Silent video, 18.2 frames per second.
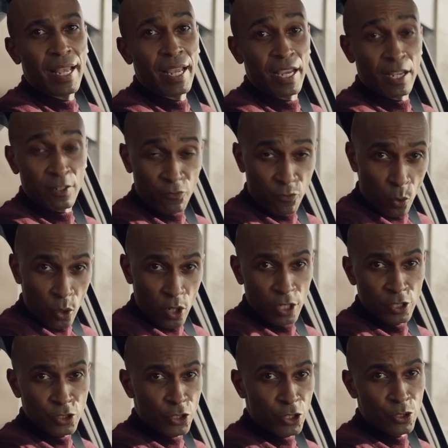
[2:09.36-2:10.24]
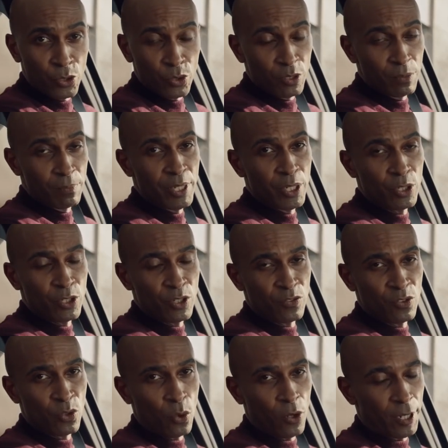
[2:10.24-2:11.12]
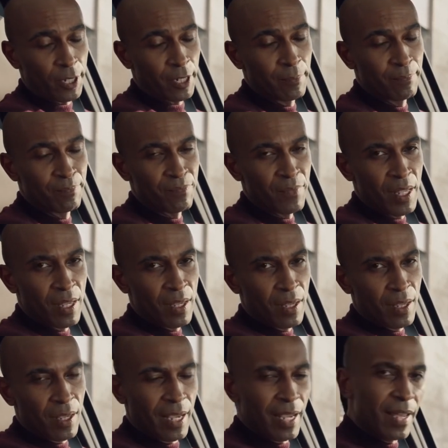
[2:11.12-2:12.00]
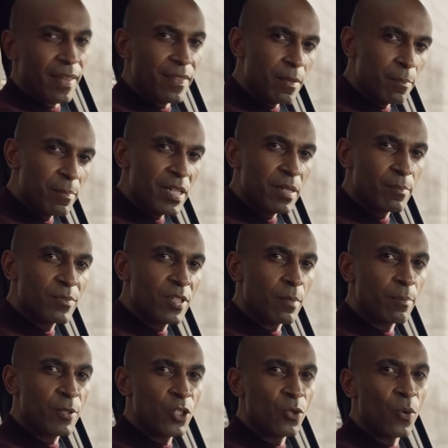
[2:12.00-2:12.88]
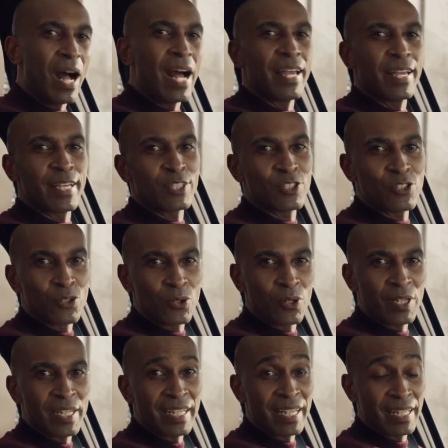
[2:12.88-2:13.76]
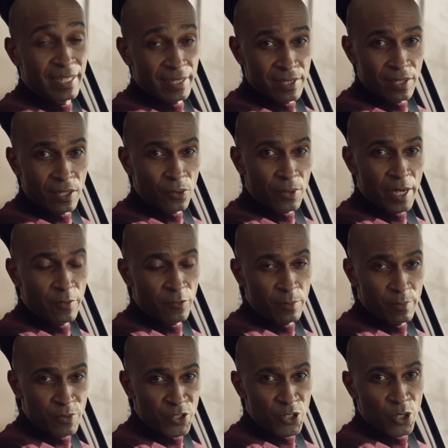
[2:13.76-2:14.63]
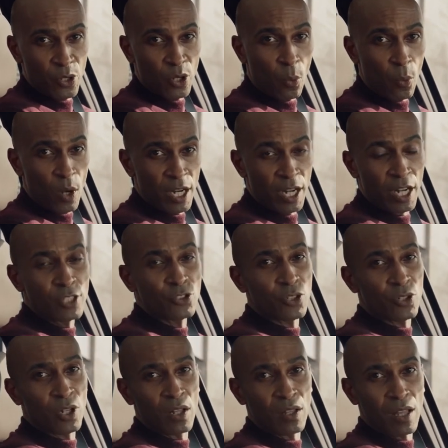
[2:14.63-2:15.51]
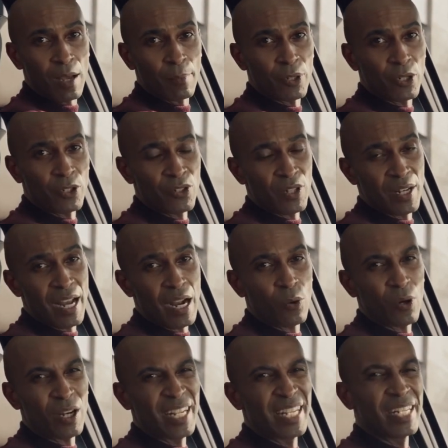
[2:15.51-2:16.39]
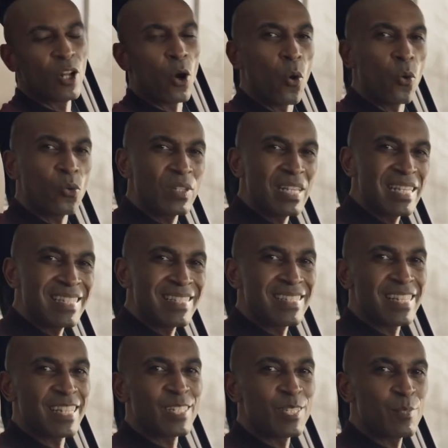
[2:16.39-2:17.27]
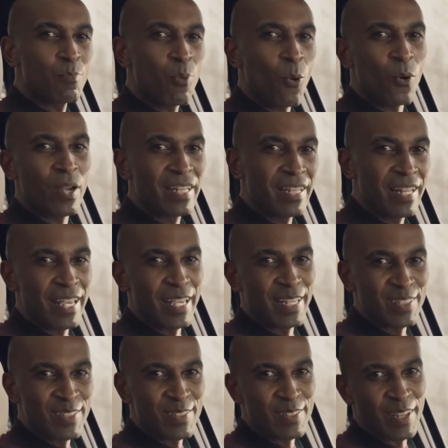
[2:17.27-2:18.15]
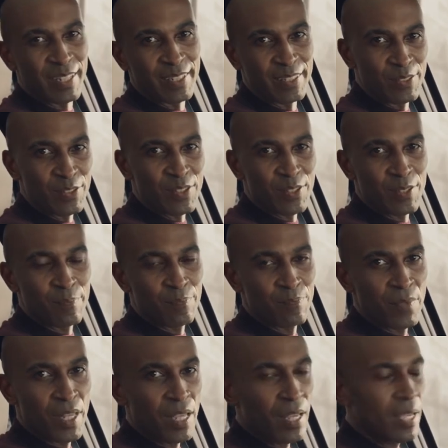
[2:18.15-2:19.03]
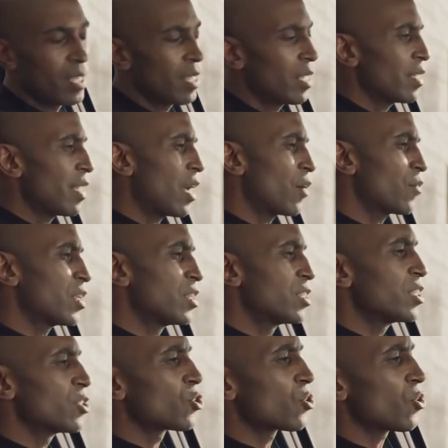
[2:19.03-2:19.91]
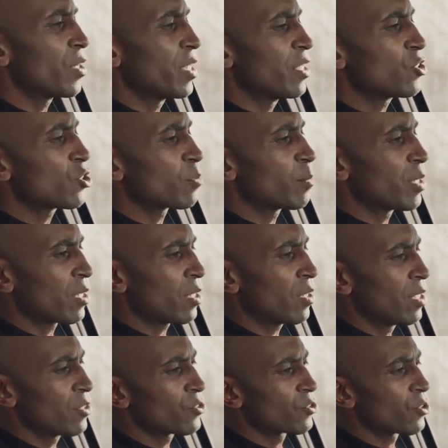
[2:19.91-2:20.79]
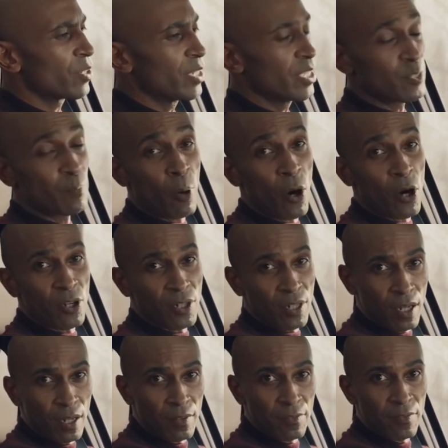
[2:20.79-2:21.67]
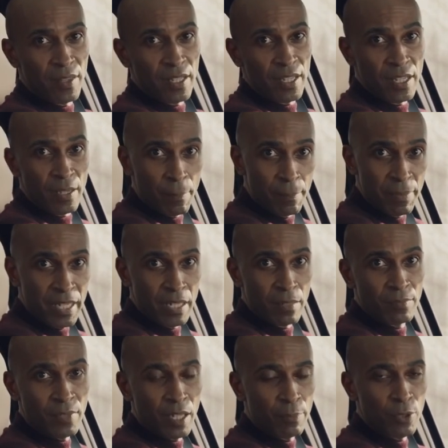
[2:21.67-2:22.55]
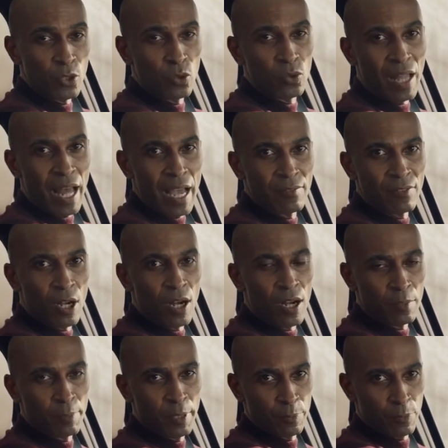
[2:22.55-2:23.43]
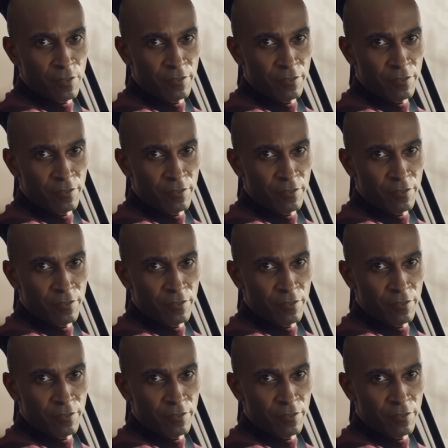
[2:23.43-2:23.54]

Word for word: and 400 newton-meters of torque. And the BMW iX3 can accelerate from 0 to 100 kilometers an hour in only 6.8 seconds. Now, the digital instrument cluster is part of the BMW Live Cockpit